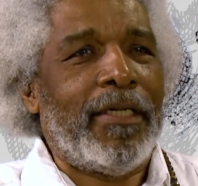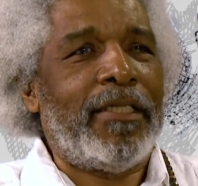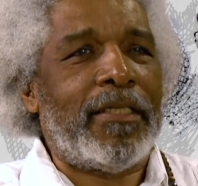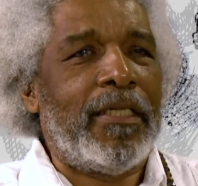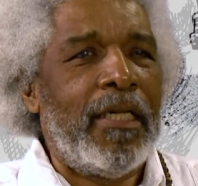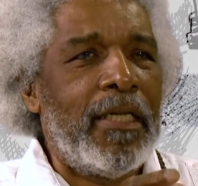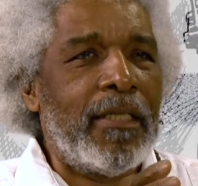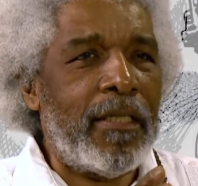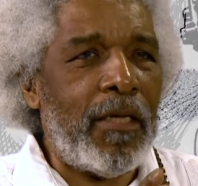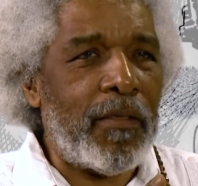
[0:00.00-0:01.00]
They said,
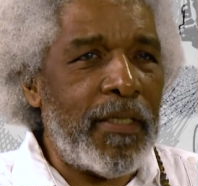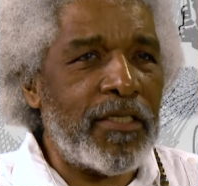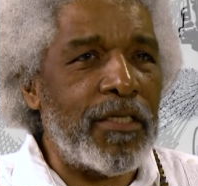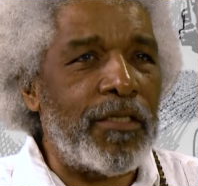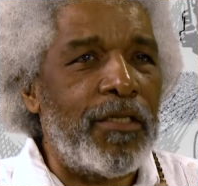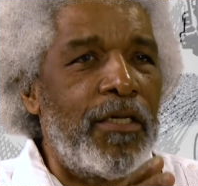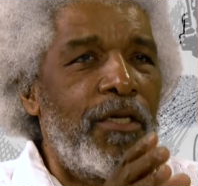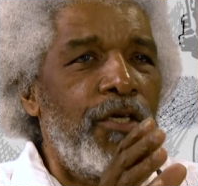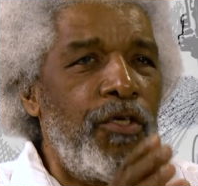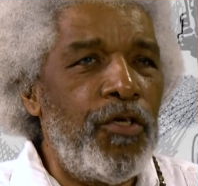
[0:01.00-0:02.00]
no, listen,
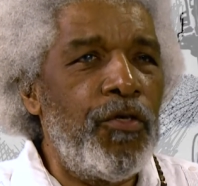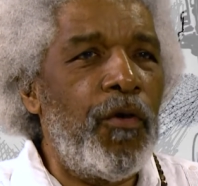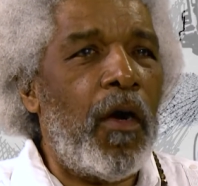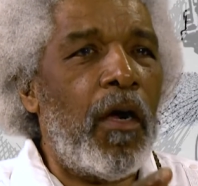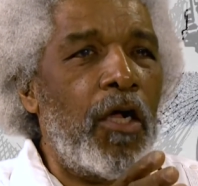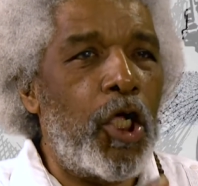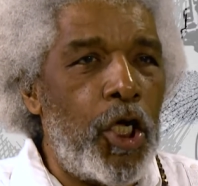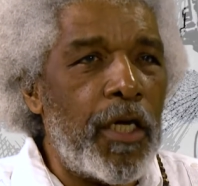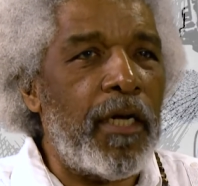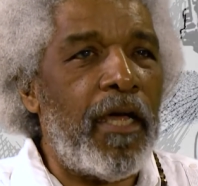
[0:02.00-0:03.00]
you are
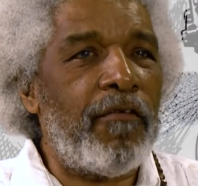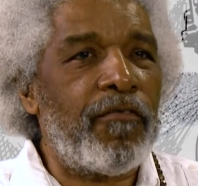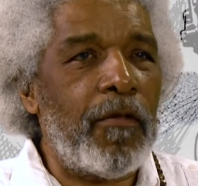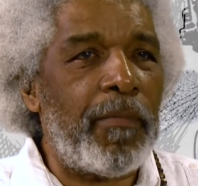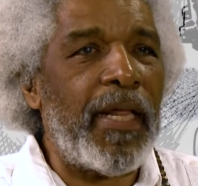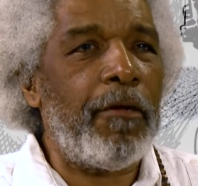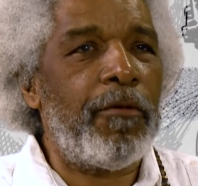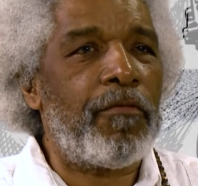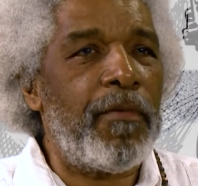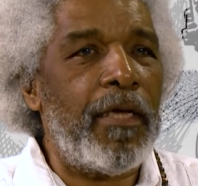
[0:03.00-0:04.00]
good enough to play
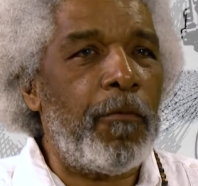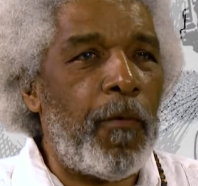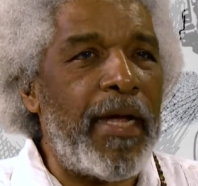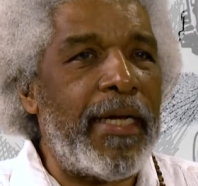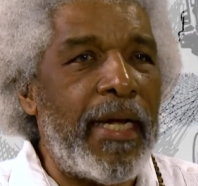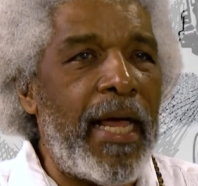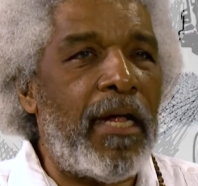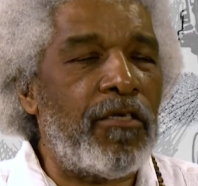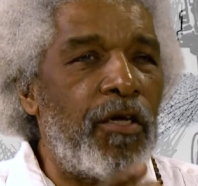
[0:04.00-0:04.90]
with me right now.